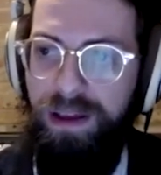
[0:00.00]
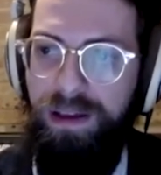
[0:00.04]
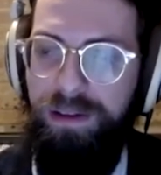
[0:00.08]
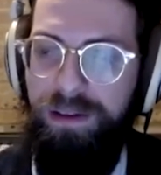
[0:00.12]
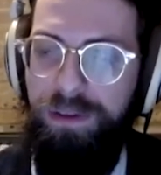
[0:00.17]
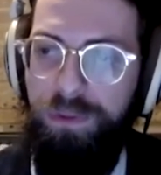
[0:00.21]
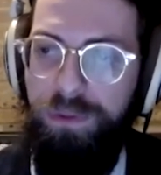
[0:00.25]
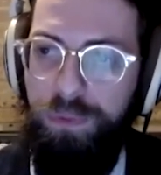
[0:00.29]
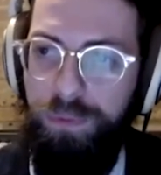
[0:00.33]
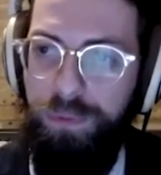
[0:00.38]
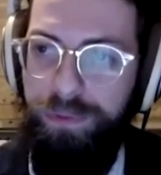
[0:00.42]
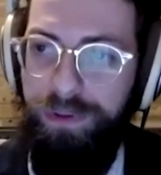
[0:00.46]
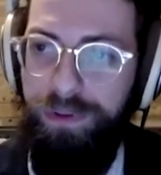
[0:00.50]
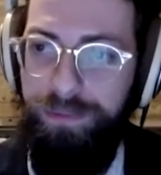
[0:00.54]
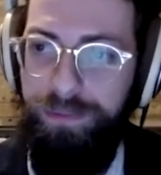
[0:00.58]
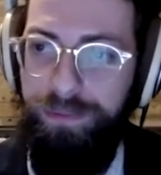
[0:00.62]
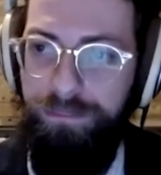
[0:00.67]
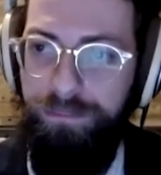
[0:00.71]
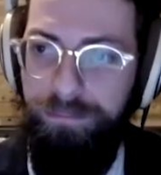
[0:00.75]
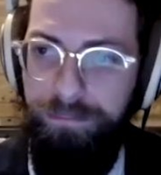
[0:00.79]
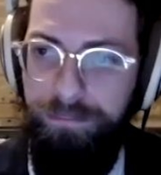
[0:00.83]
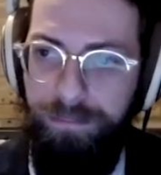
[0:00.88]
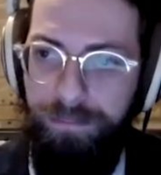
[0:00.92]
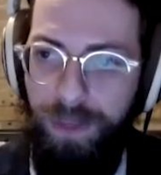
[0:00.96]
the
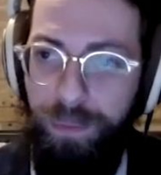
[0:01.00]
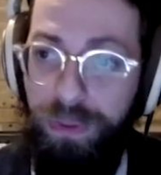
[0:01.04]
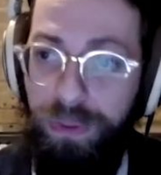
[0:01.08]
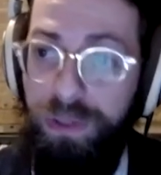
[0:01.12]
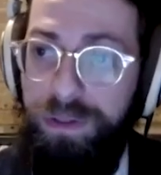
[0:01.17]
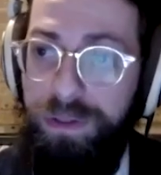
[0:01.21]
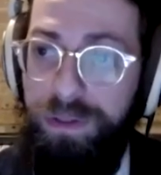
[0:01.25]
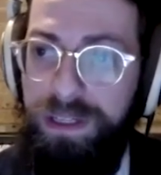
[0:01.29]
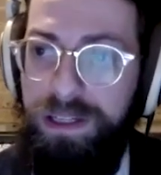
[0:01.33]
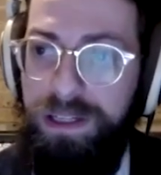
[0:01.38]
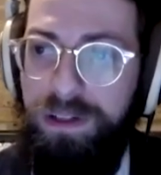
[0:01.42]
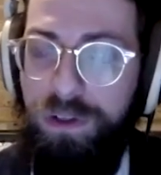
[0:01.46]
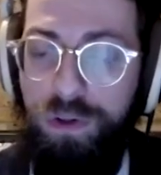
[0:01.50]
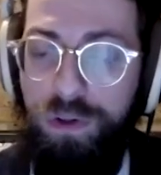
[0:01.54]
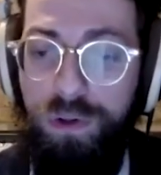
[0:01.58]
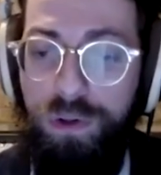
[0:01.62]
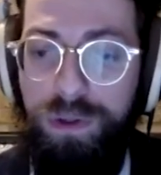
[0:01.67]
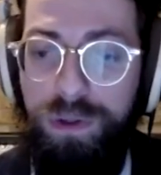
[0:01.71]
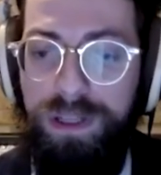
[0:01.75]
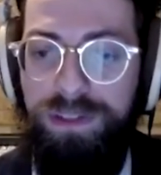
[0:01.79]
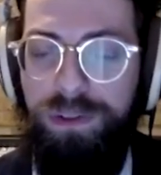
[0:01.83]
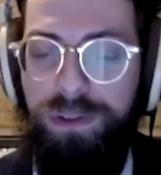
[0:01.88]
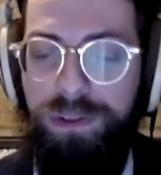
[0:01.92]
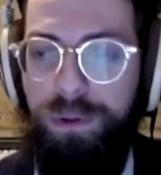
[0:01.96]
ability to do
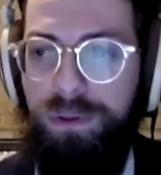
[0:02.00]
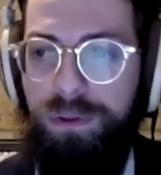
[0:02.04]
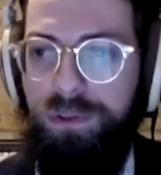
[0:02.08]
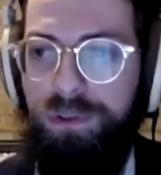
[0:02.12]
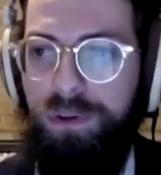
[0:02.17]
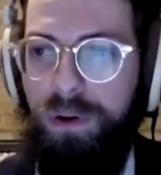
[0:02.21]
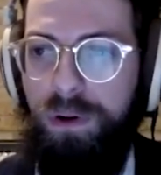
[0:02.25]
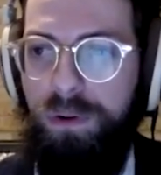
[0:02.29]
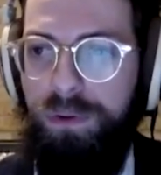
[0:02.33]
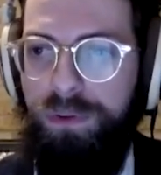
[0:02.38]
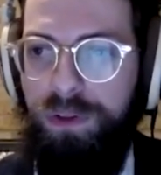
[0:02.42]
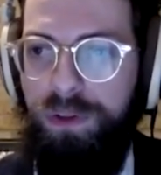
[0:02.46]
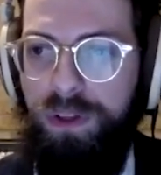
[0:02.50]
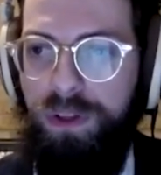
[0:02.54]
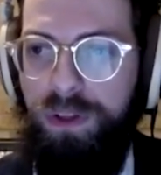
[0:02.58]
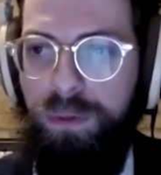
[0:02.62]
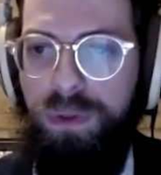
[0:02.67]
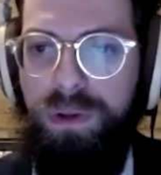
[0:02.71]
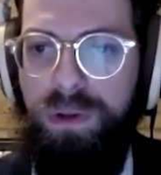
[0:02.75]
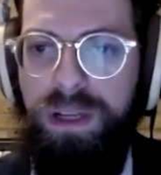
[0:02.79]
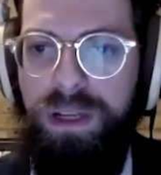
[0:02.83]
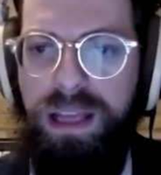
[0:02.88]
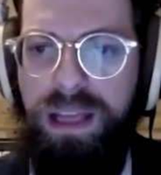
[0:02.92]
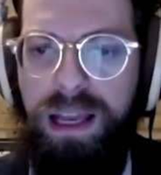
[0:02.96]
it, so it struggles to
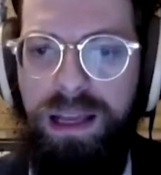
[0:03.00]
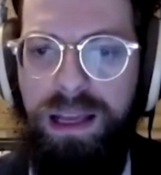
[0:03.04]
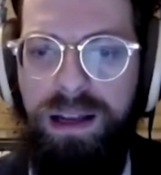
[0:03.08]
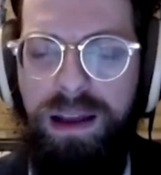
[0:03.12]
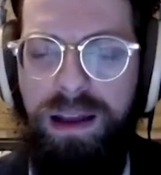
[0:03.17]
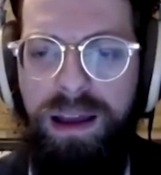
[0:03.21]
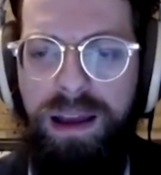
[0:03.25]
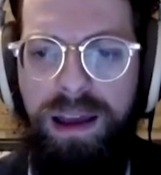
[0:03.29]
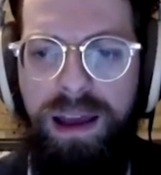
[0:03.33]
communicate.